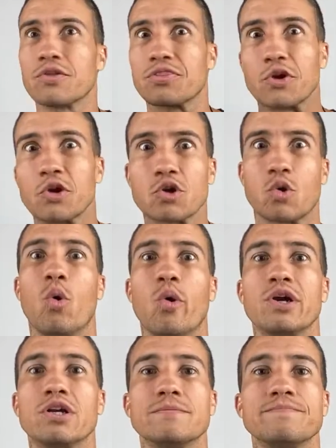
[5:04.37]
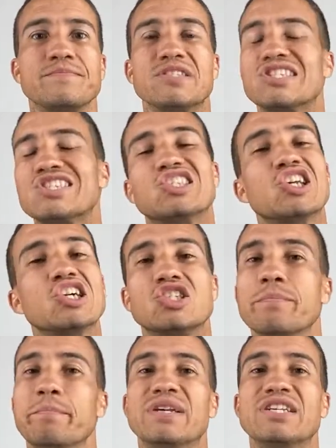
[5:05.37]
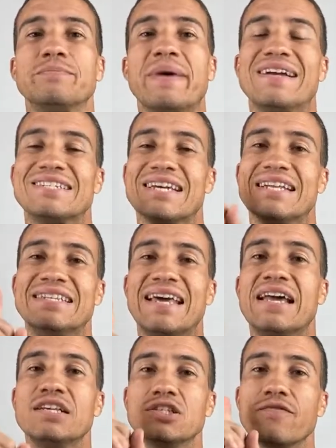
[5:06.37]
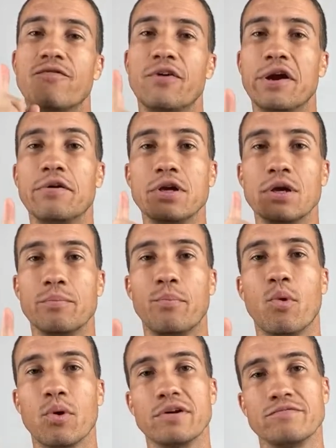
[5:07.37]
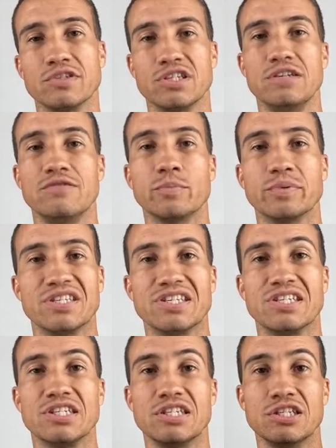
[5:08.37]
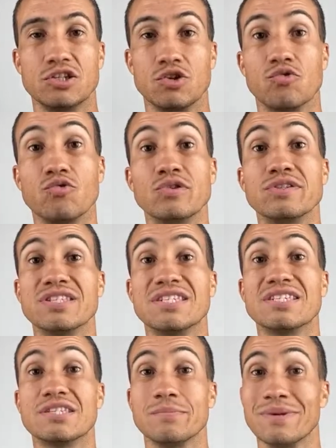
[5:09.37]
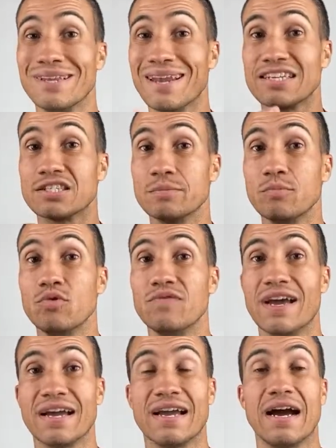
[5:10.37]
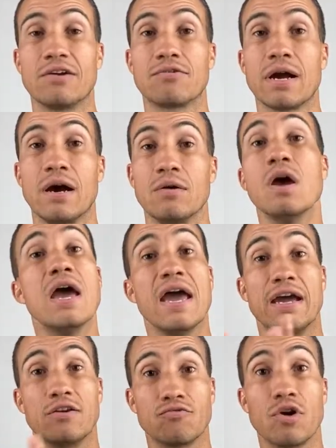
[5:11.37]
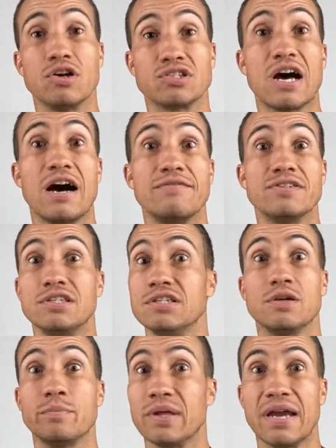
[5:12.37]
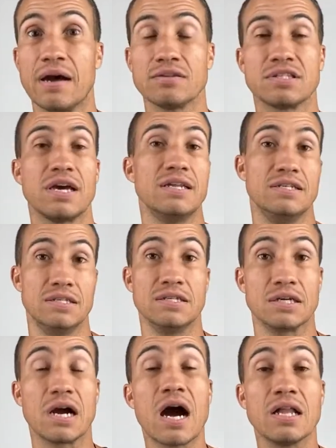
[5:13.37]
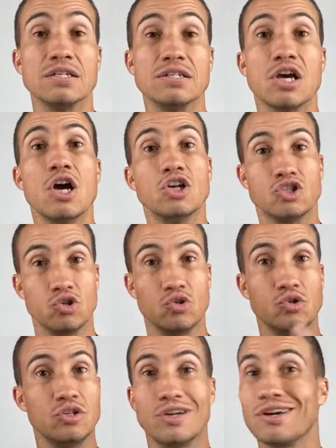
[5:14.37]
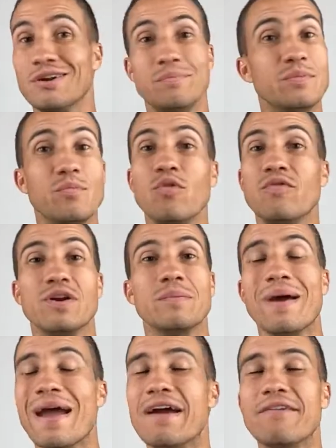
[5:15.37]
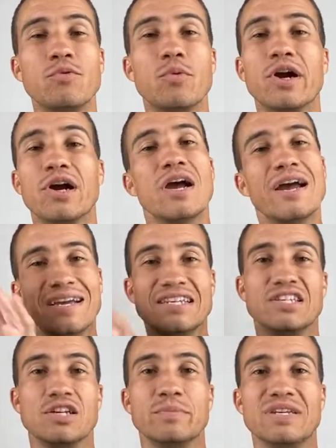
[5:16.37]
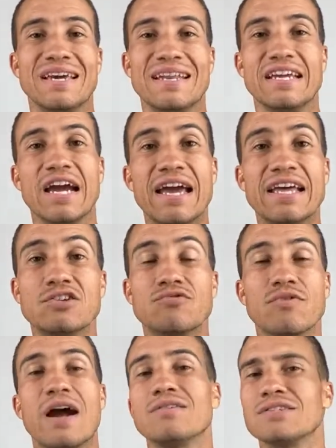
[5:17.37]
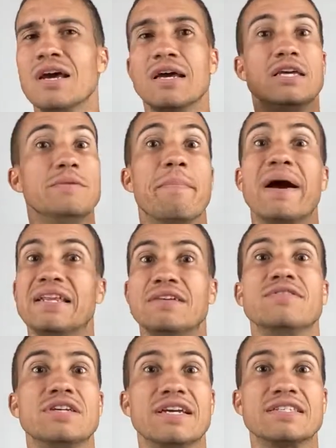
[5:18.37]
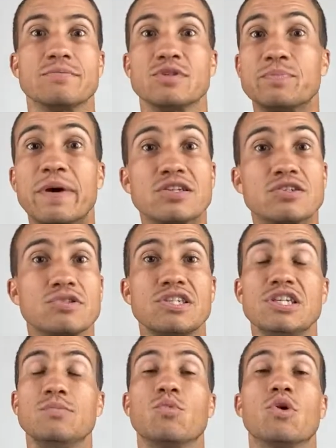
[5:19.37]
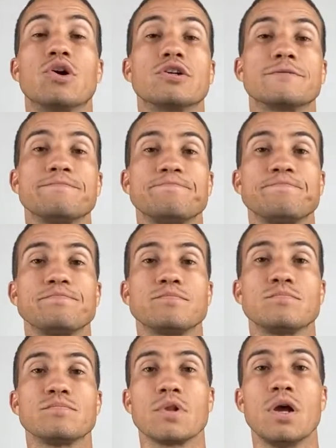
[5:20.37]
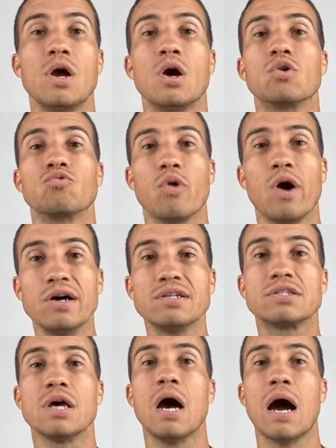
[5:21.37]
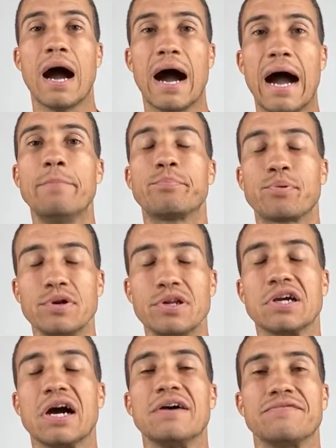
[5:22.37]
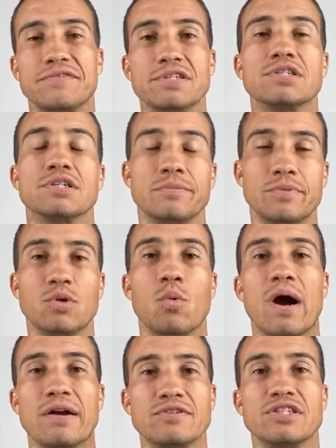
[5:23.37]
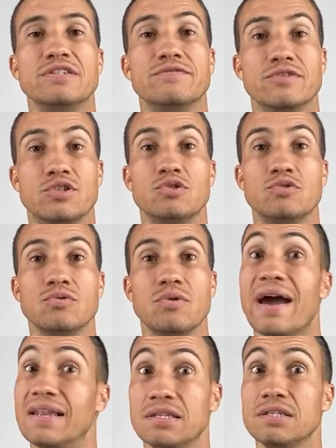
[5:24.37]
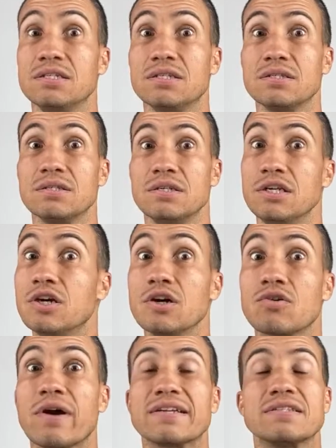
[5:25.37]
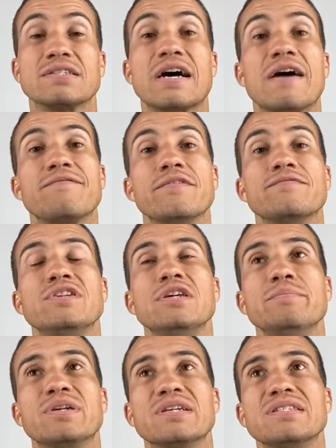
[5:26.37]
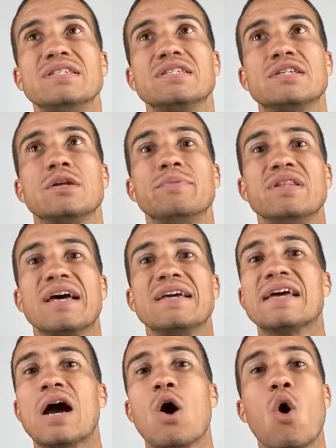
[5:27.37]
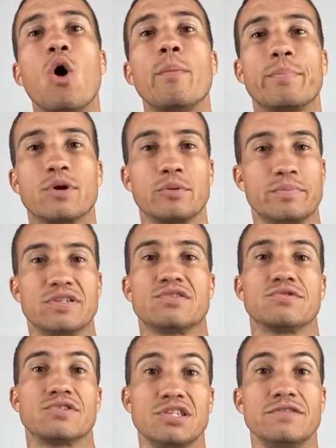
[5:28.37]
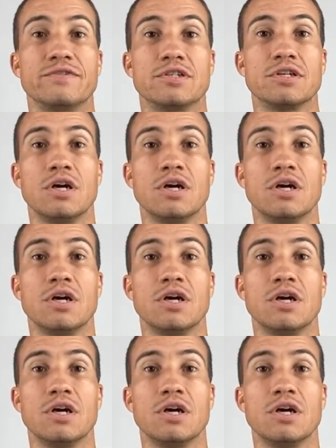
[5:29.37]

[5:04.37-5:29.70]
third corner, such a mismatch. And that is a very important receiver position in the Gruden system. He likes to move that guy around. And Ruggs, obviously, he could play outside. He did in college. So they're going to be moving him everywhere. He's going to be getting end arounds. He might even get some special team work. Ruggs, I'm pretty confident is going to be a wide receiver too, at least. He could crack the top 15 because he's going to be like that all-purpose receiver.